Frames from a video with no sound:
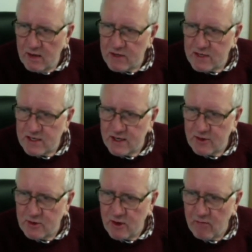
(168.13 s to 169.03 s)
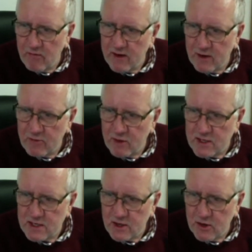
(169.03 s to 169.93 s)
If a single coffee
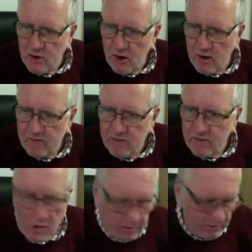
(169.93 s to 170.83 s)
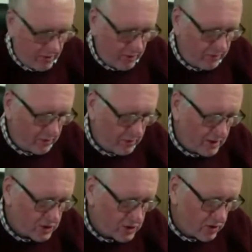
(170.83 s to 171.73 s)
can restart your life, you can't be far off the
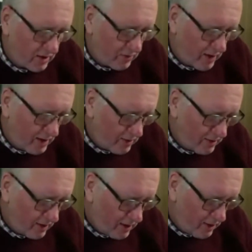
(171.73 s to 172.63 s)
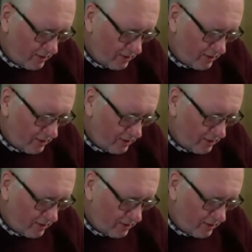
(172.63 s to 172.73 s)
right track. Well, you know,